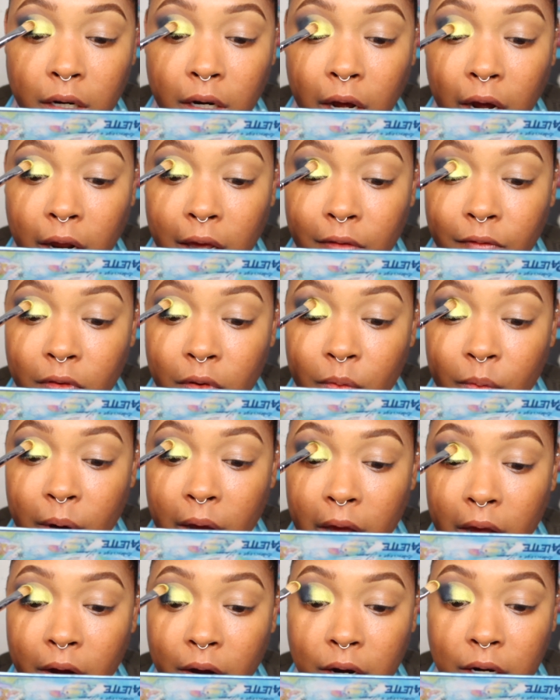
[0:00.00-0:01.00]
Not even
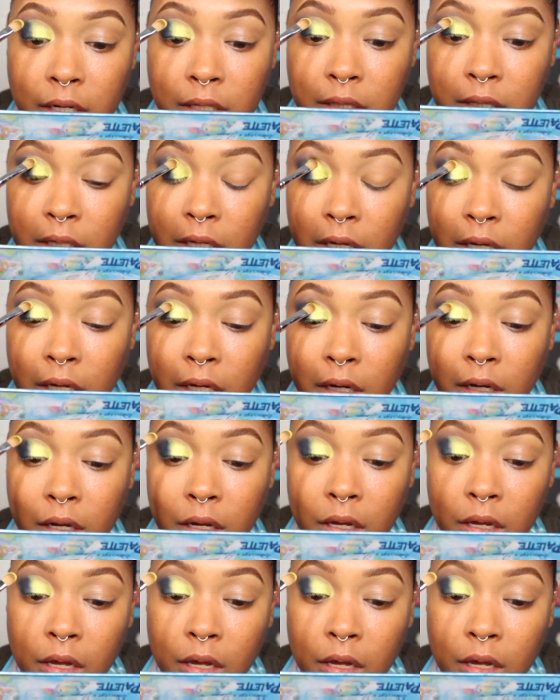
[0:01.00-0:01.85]
wet or anything.